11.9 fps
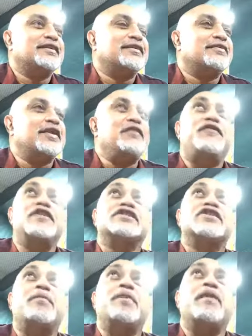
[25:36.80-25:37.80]
for the first
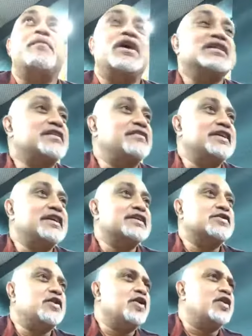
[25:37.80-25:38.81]
couple of months, everything is
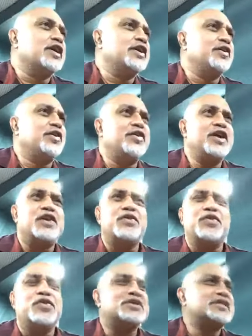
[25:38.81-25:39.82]
all hunky-dory and
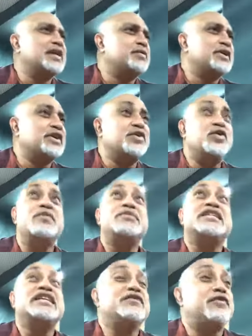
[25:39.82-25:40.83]
rosy and whatnot. You even
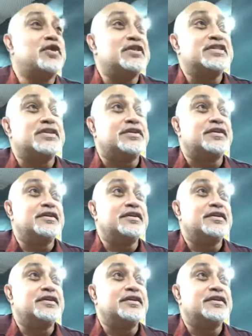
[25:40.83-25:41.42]
see any faults, you know.